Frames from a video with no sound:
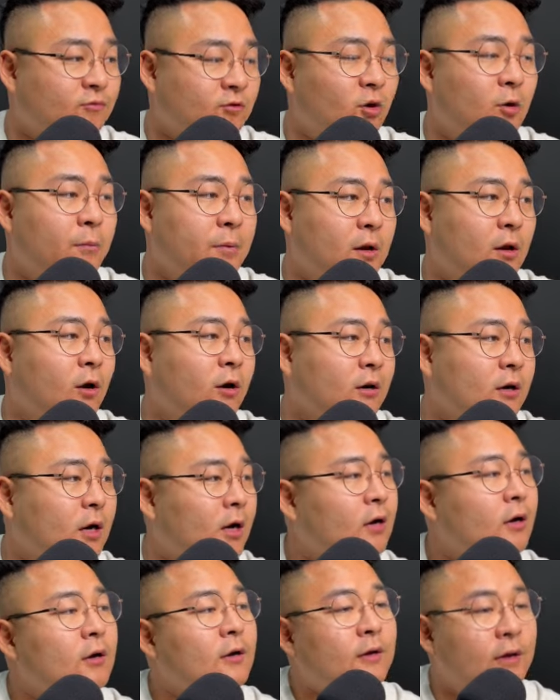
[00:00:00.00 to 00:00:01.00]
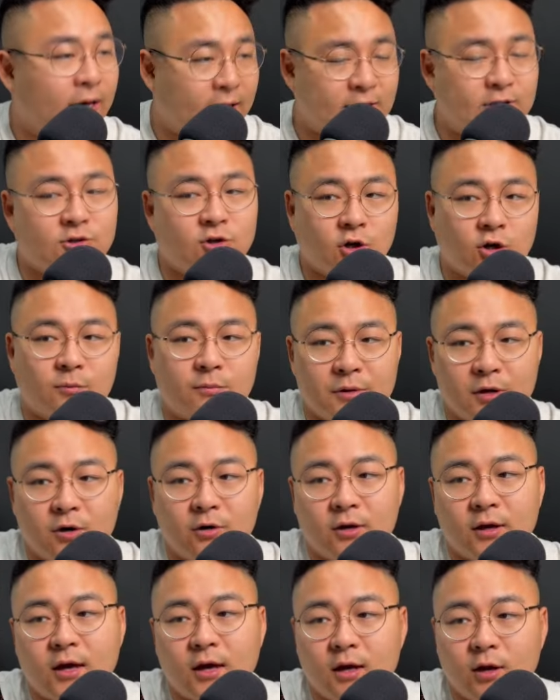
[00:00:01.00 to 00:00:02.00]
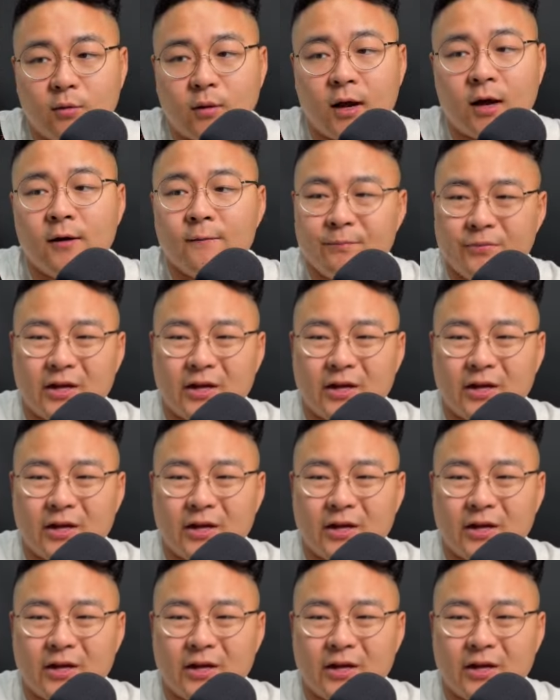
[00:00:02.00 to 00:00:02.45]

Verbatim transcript: for a bit longer, and it's going to be okay anyway.